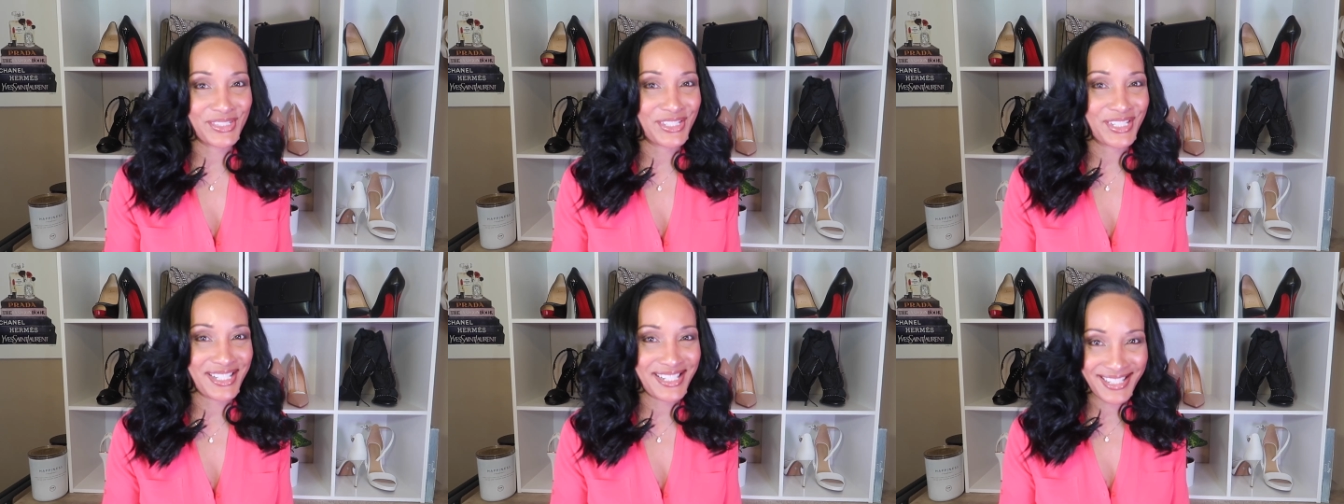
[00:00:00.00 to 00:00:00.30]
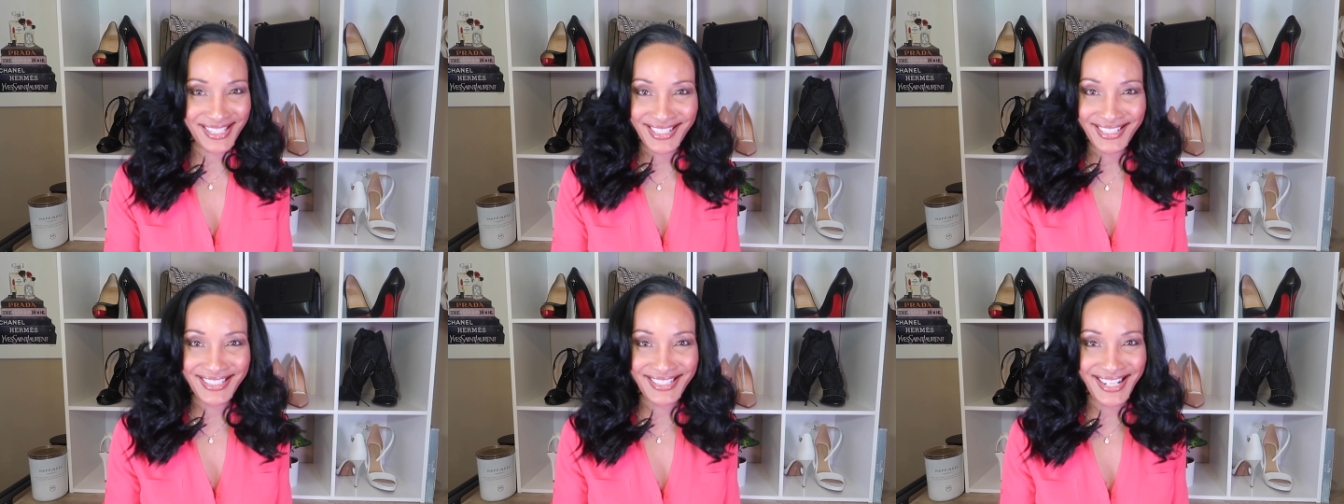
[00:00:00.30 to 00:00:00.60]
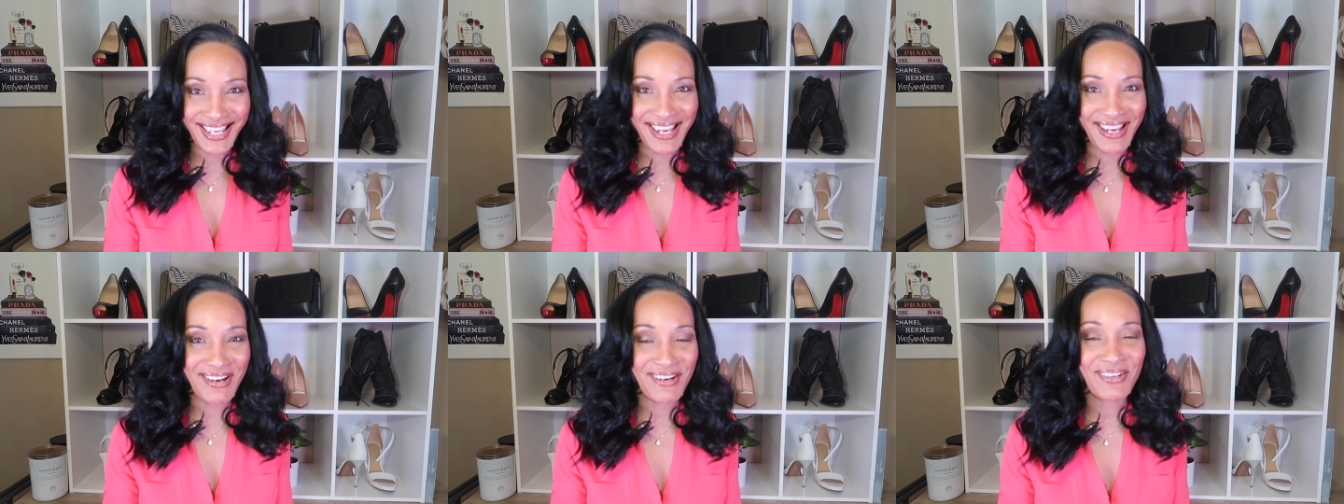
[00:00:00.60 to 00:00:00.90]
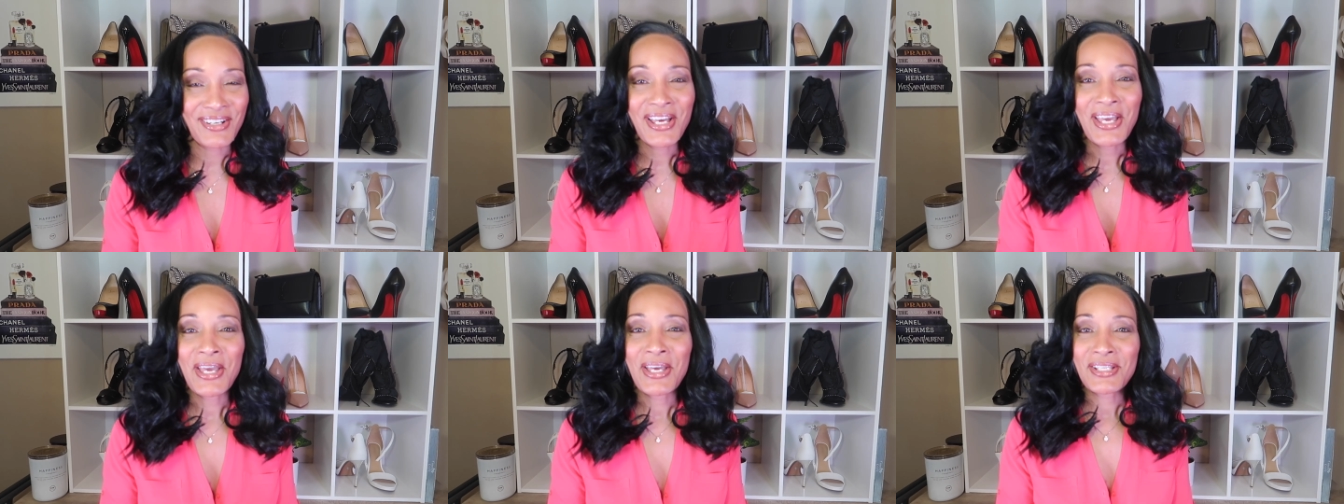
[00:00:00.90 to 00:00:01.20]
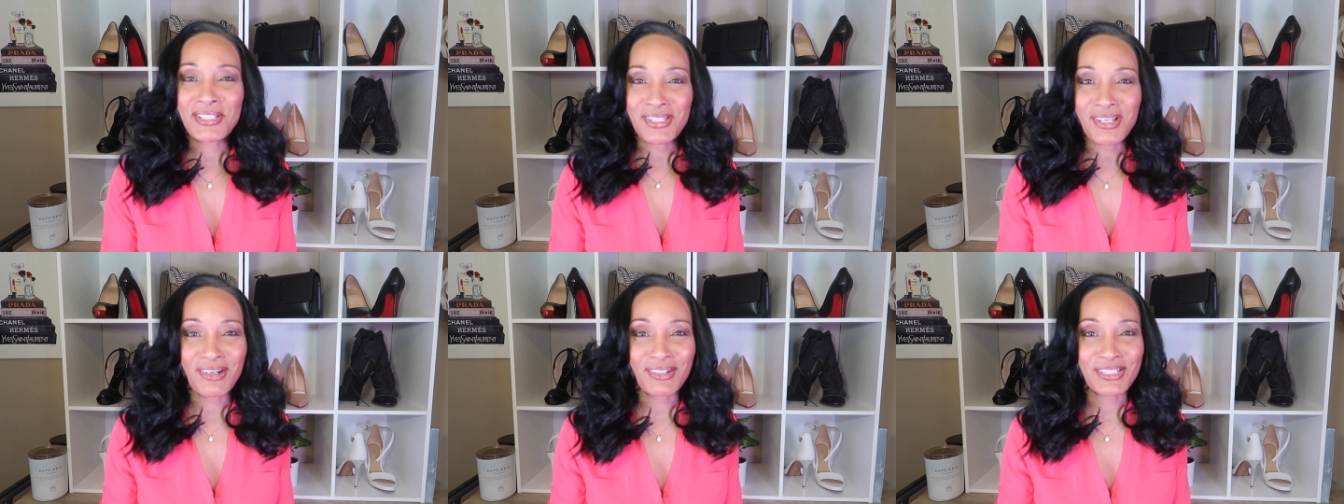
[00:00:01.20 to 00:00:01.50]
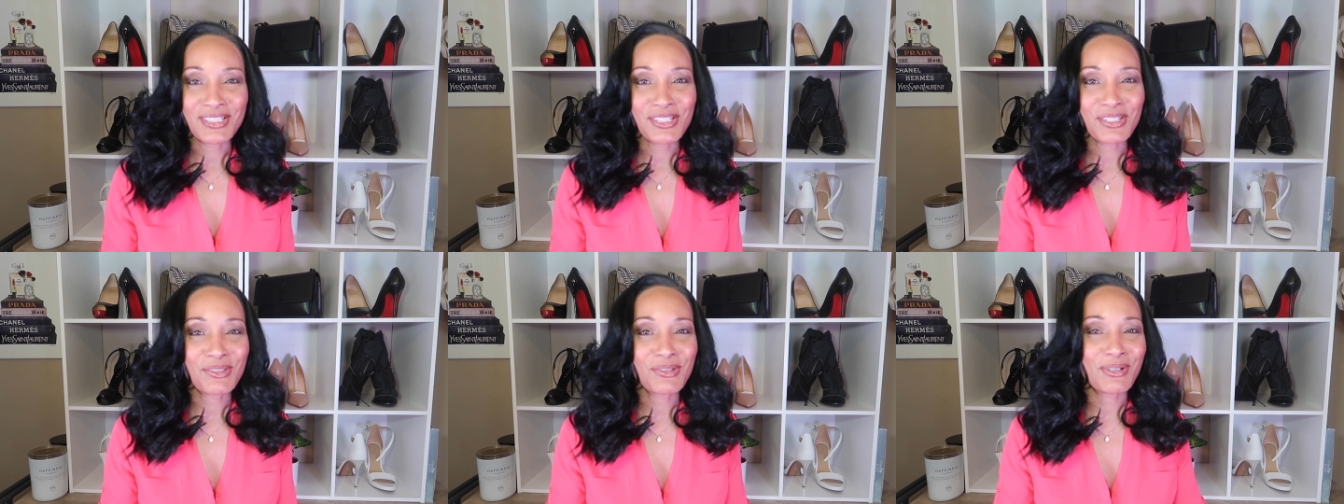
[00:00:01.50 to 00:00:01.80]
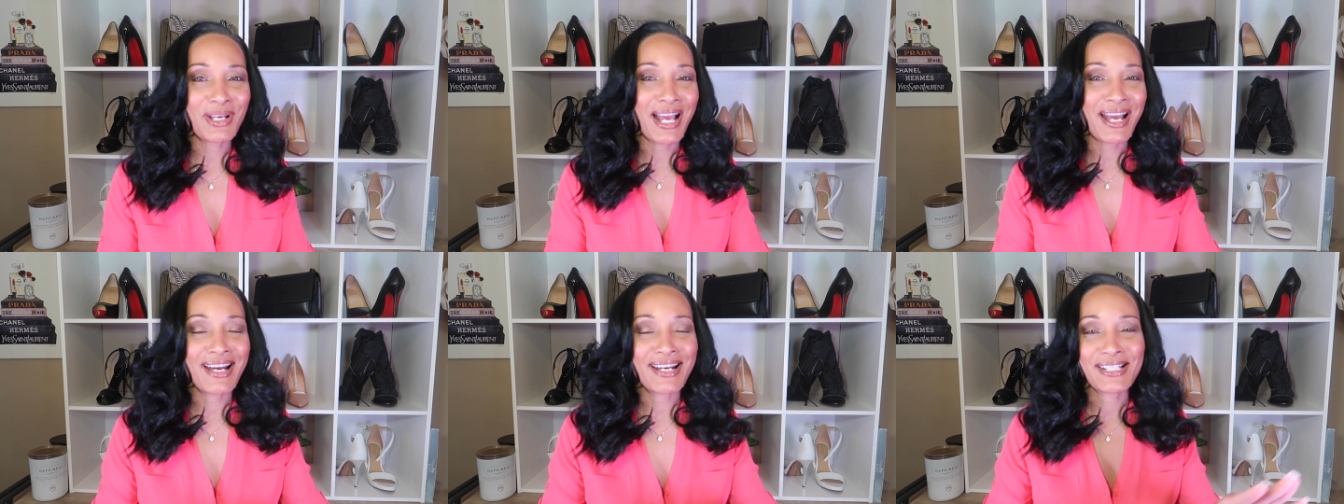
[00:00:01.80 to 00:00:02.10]
Just sitting down, talking to you
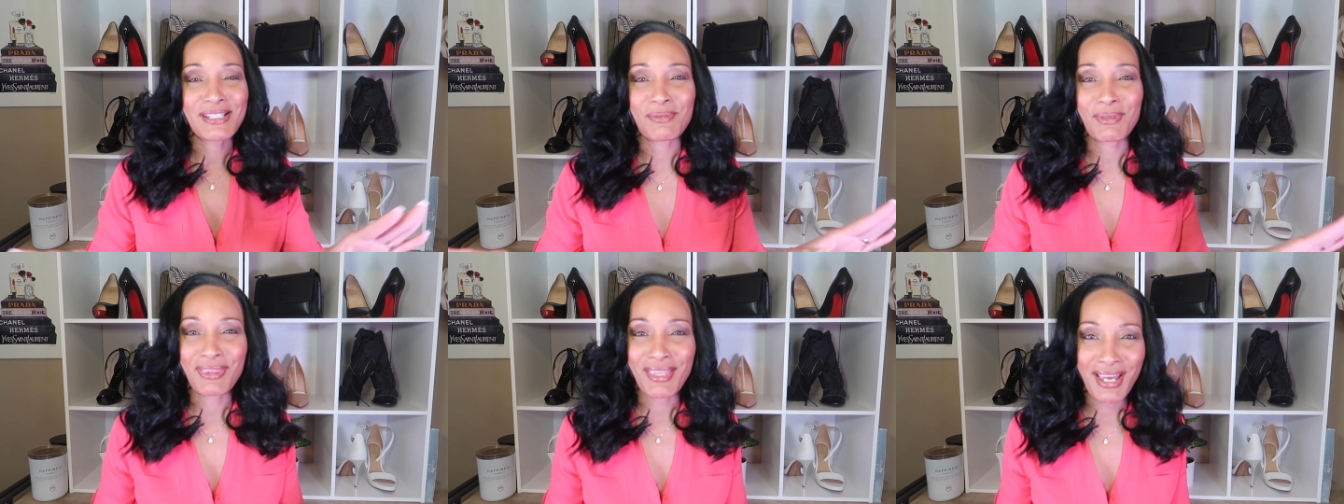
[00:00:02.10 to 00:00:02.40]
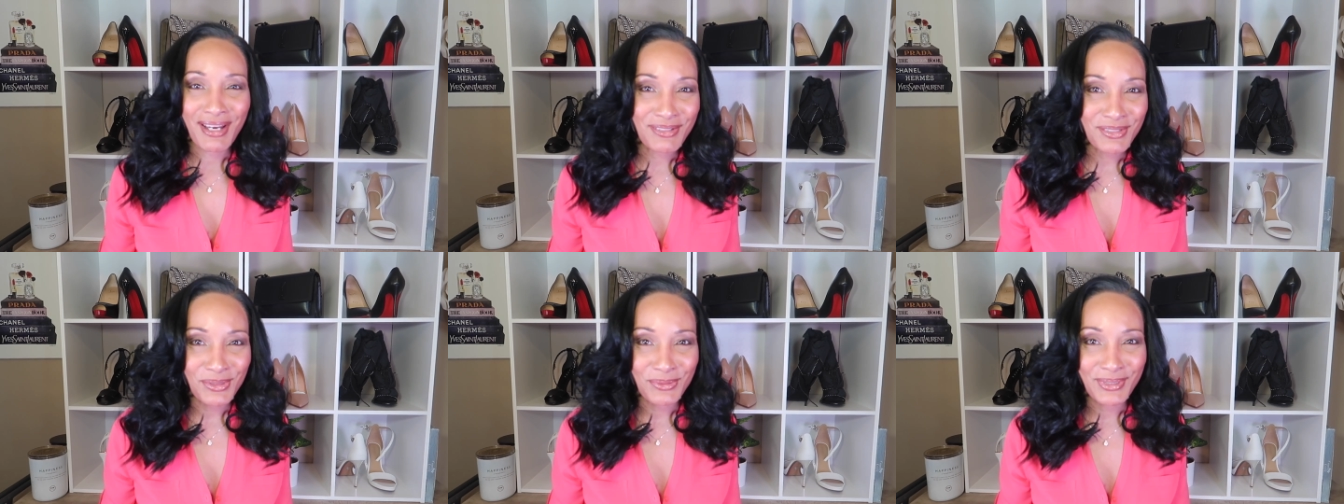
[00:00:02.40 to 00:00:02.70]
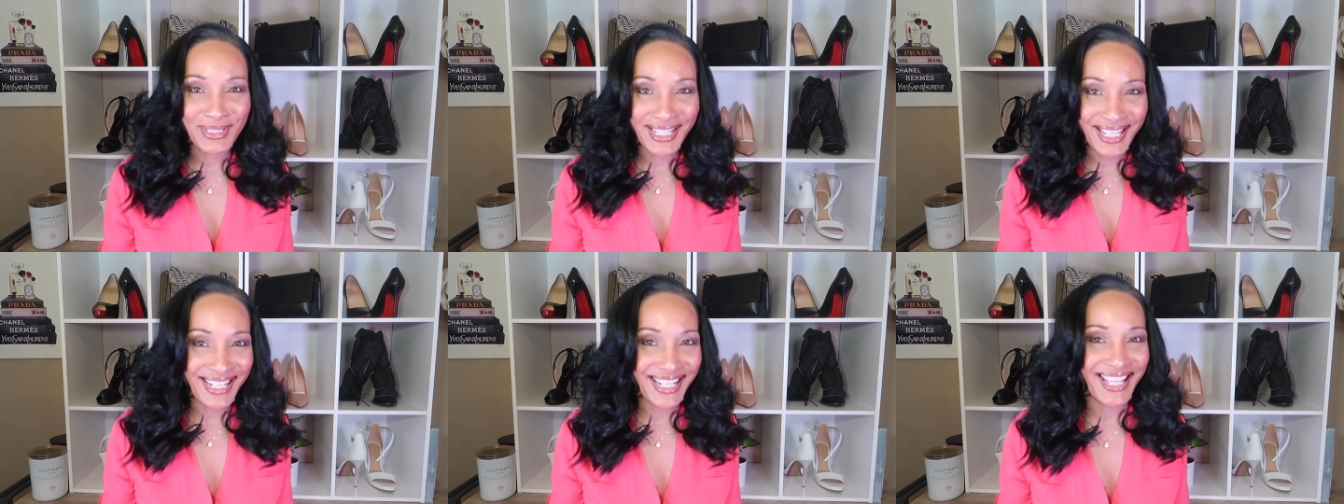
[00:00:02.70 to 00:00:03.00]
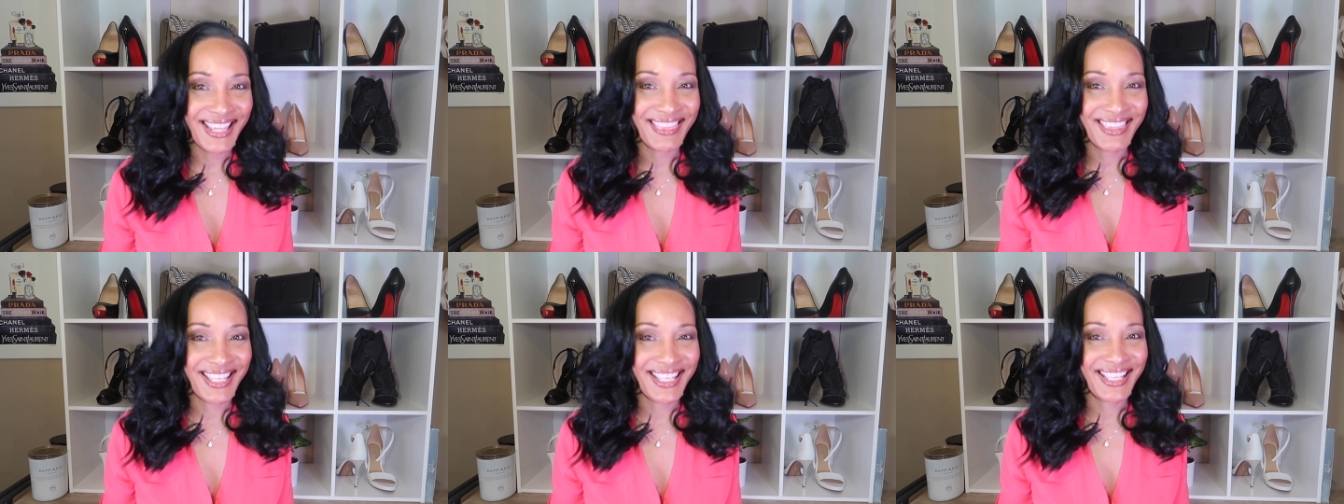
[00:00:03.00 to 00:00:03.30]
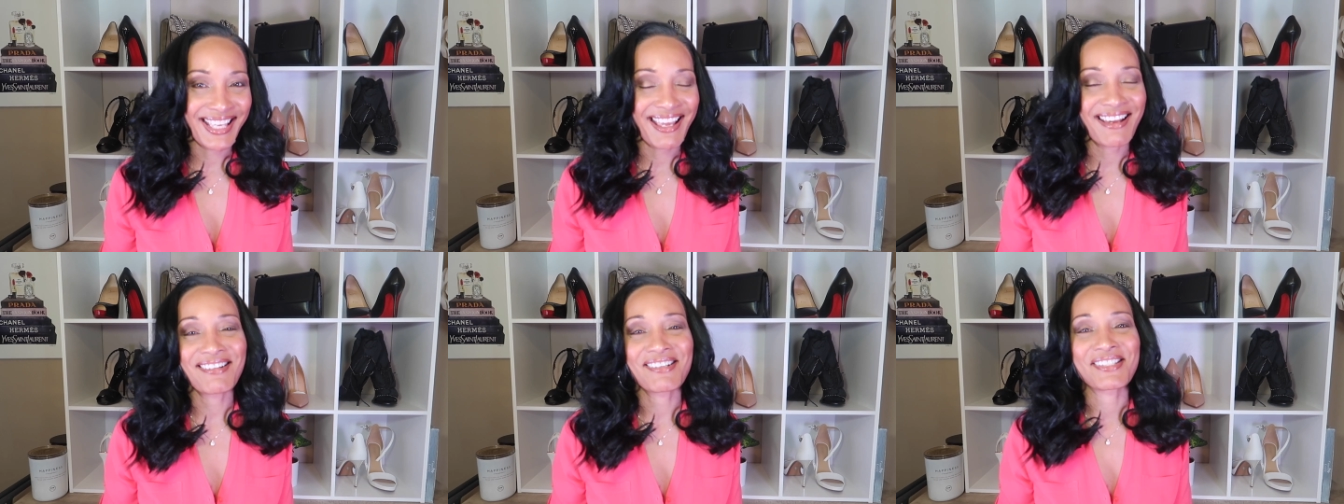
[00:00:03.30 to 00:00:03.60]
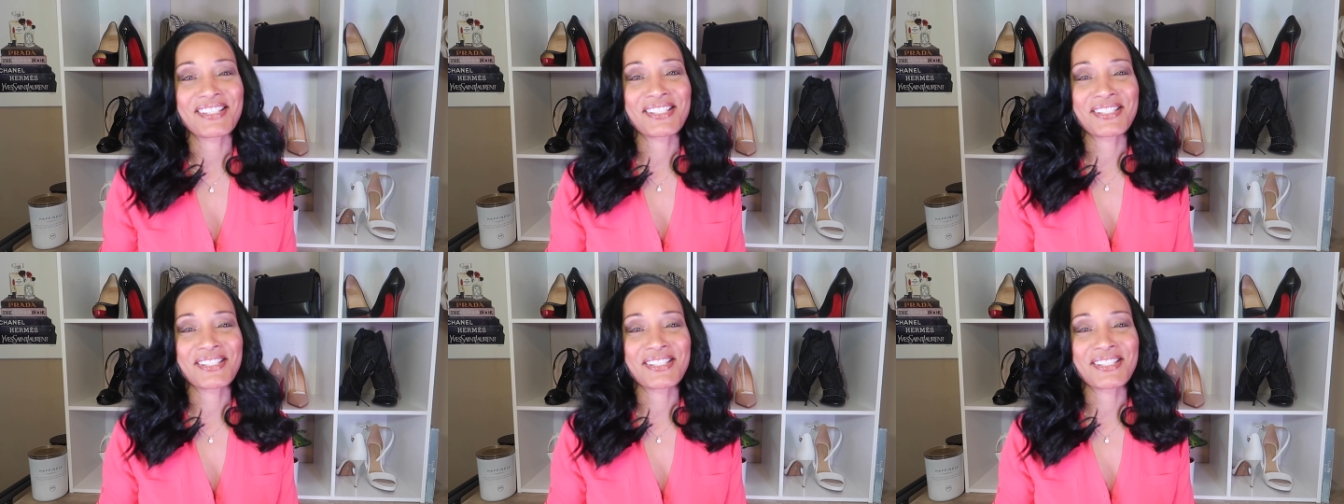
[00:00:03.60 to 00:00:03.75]
guys without doing anything else.